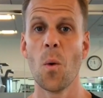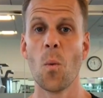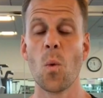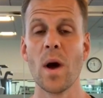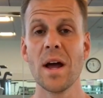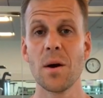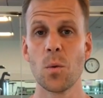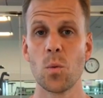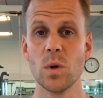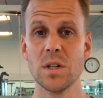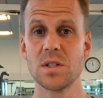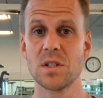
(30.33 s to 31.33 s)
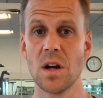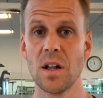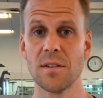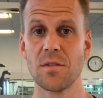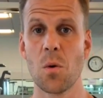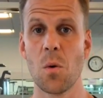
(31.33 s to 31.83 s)
which
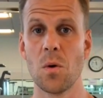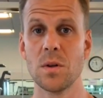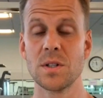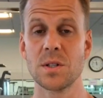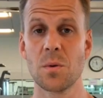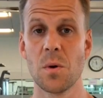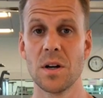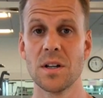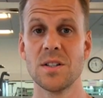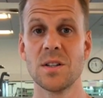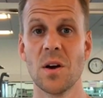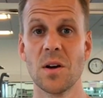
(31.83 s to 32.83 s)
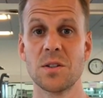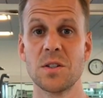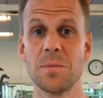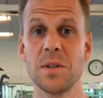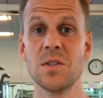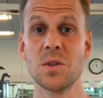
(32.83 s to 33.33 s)
style of squat is going to
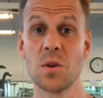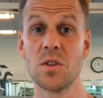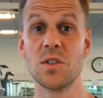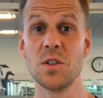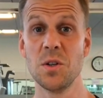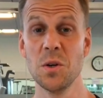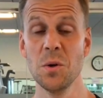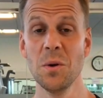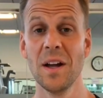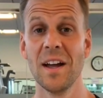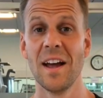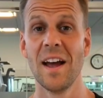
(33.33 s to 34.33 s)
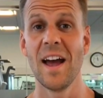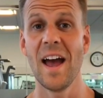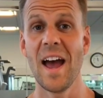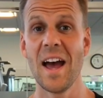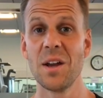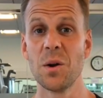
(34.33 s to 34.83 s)
be suited to you,
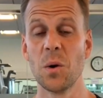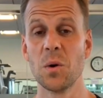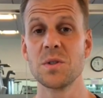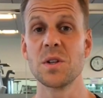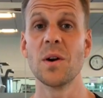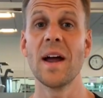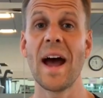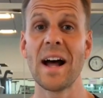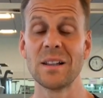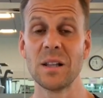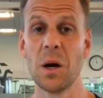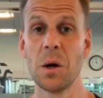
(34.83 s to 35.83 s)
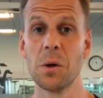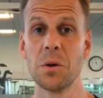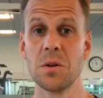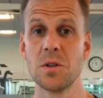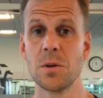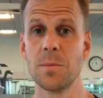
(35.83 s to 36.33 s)
and also how low
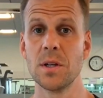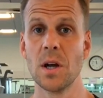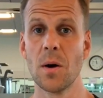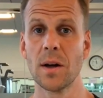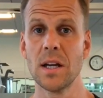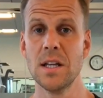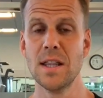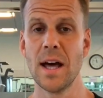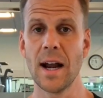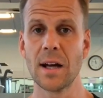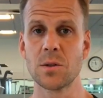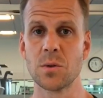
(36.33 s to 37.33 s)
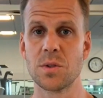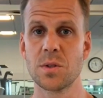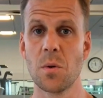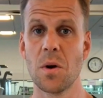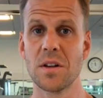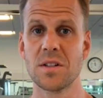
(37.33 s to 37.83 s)
you should be going in that actual squat